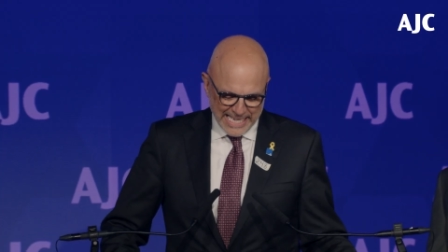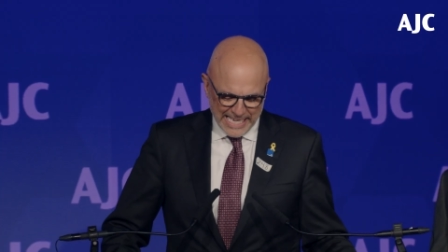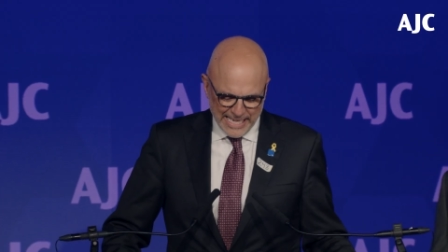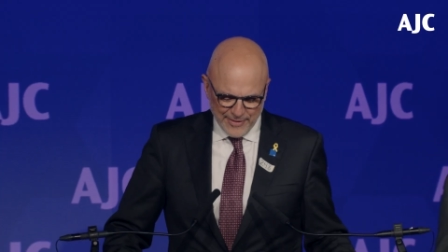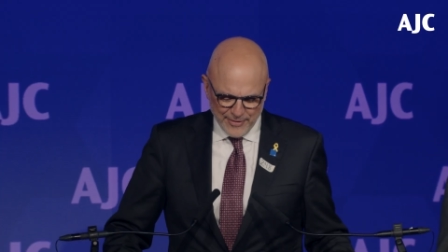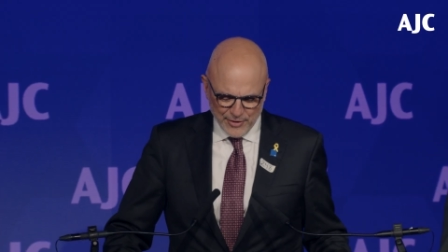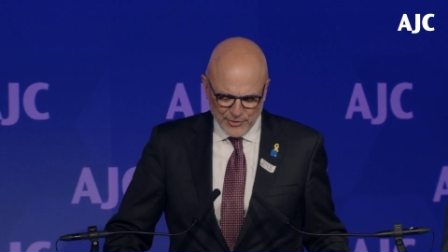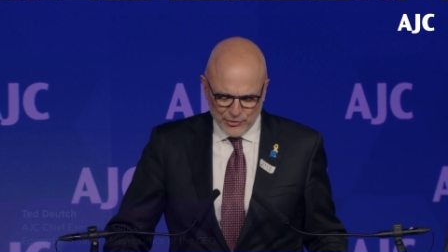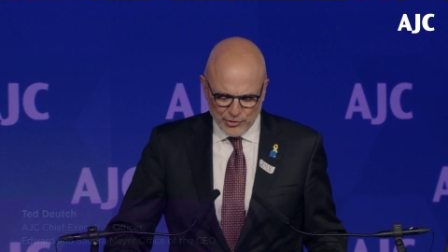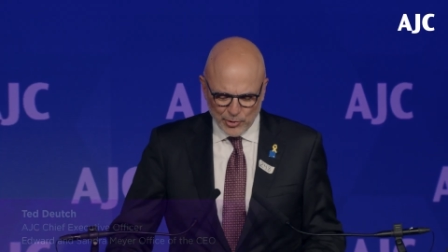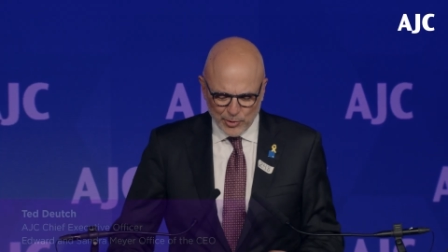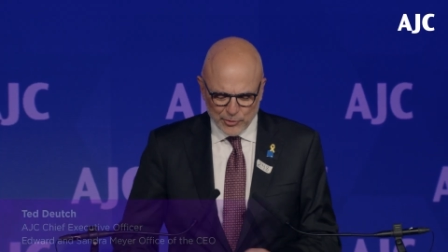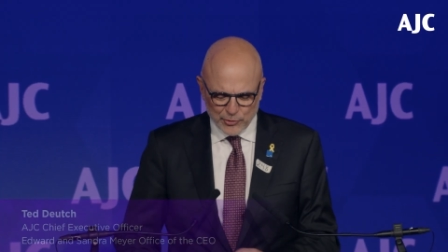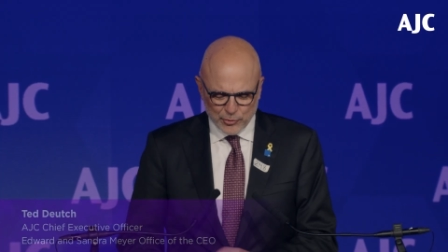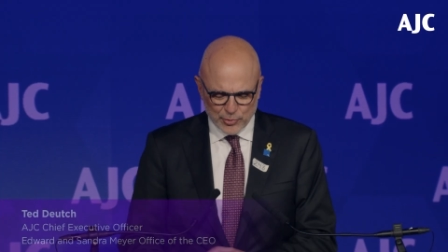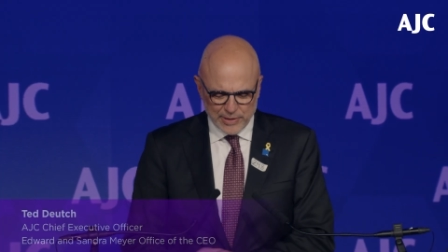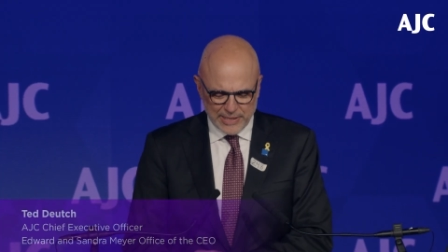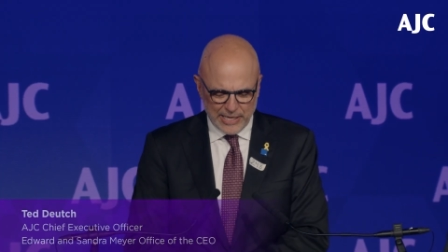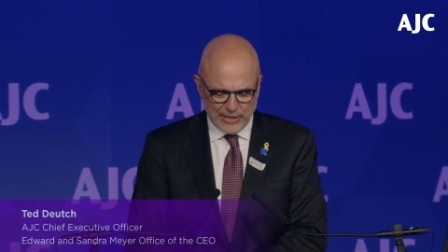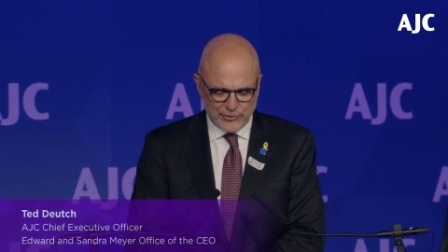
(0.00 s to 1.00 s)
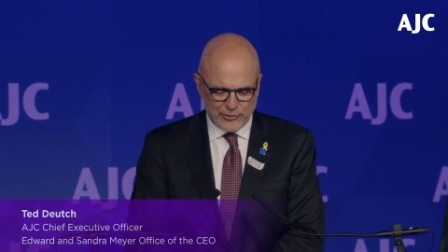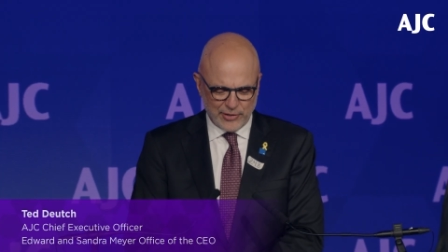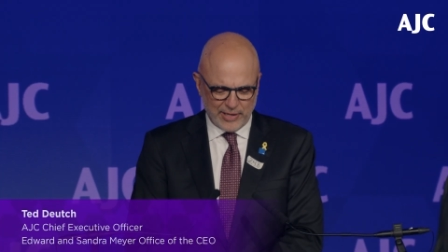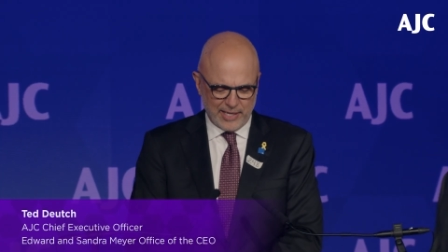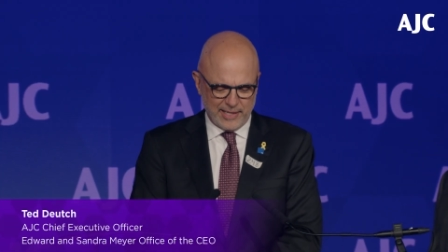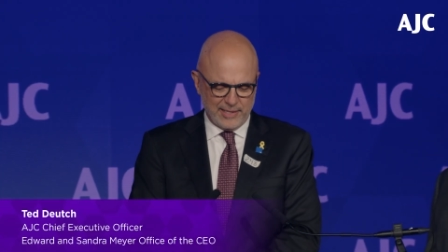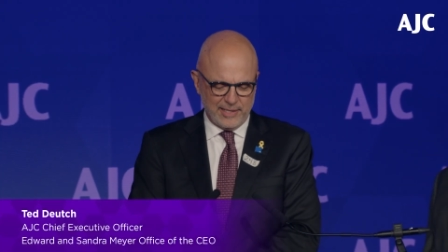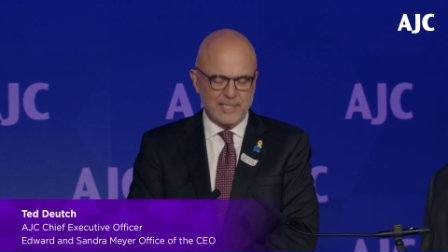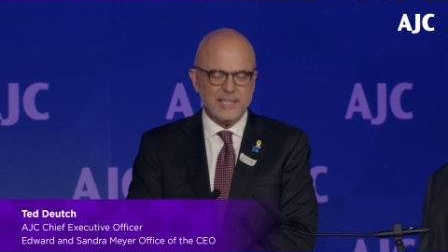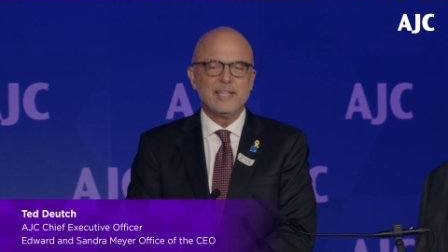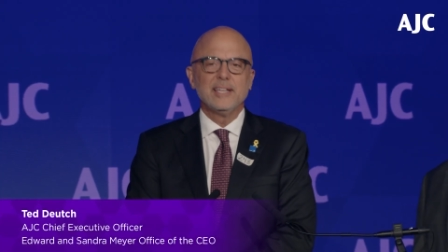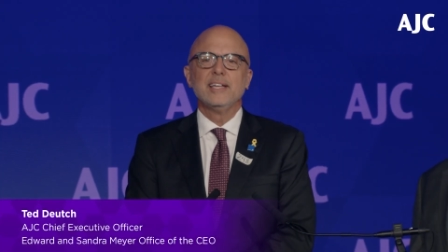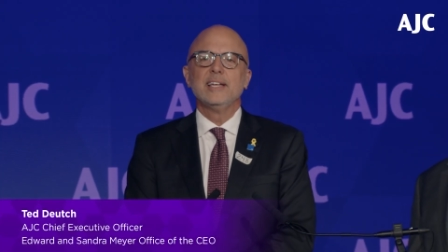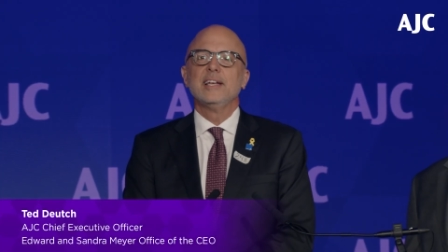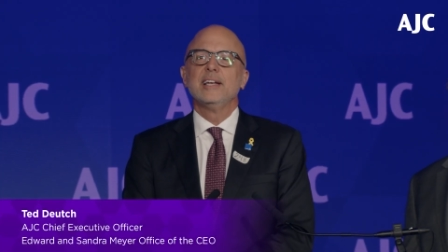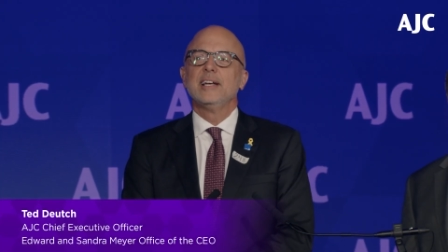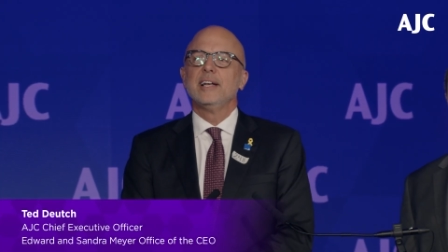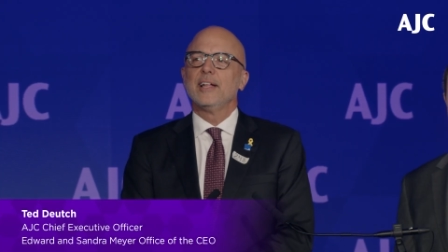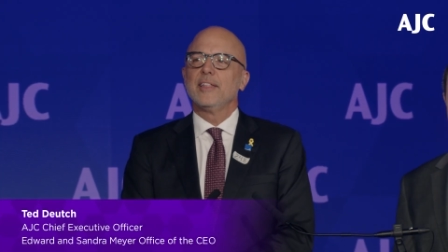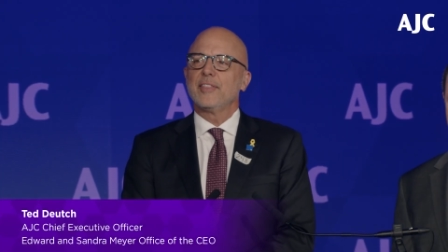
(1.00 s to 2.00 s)
In the Jewish tradition,
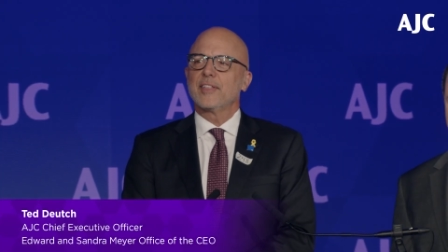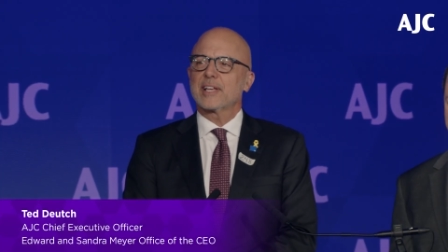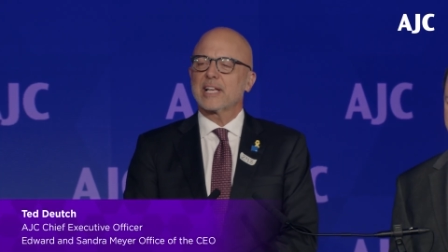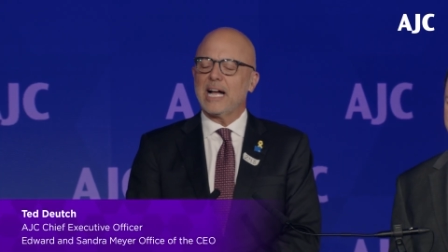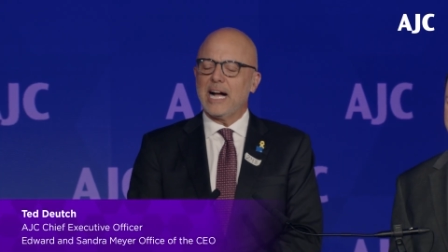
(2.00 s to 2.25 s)
the